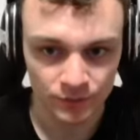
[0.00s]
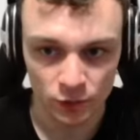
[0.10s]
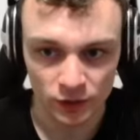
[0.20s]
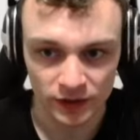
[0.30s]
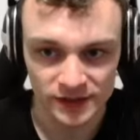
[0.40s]

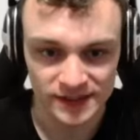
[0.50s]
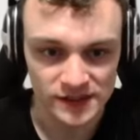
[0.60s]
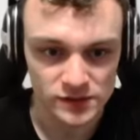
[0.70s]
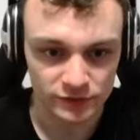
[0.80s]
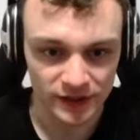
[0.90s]
or in
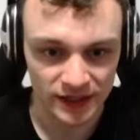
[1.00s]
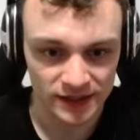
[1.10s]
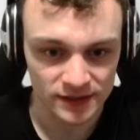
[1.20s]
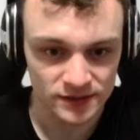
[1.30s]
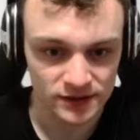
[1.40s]
case of
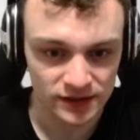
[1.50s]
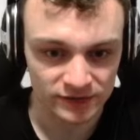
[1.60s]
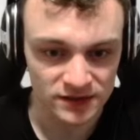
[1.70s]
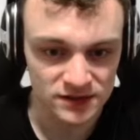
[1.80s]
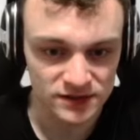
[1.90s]
a
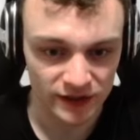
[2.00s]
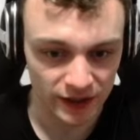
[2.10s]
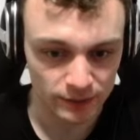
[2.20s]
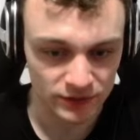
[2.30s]
event type